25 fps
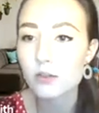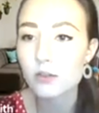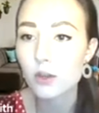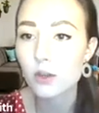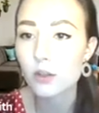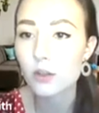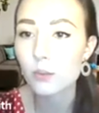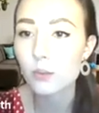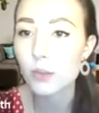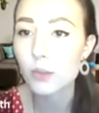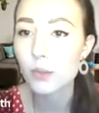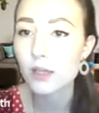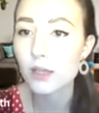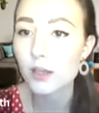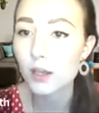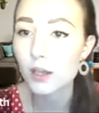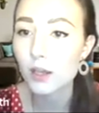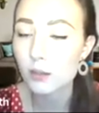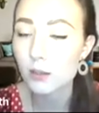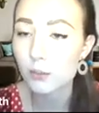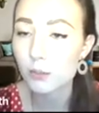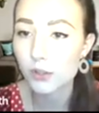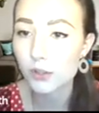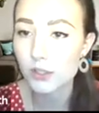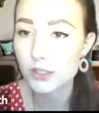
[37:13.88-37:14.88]
so that we can get
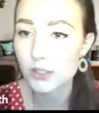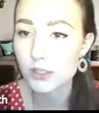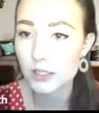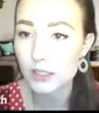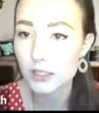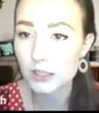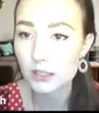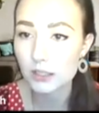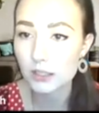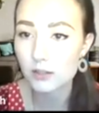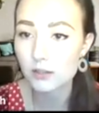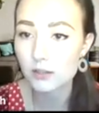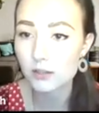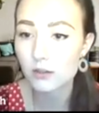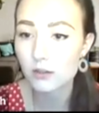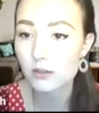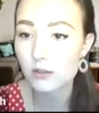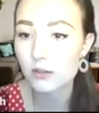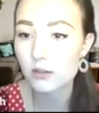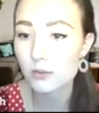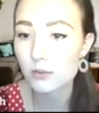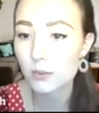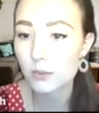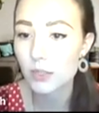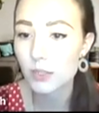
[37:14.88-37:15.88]
you booked in as soon
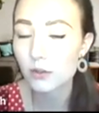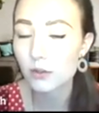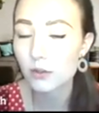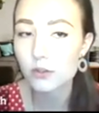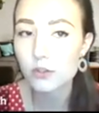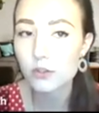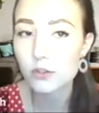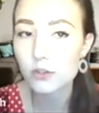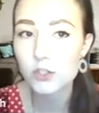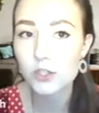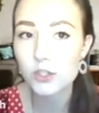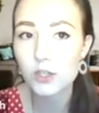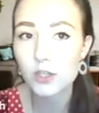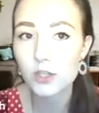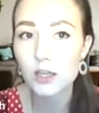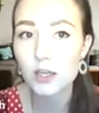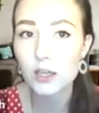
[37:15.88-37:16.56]
as we launch.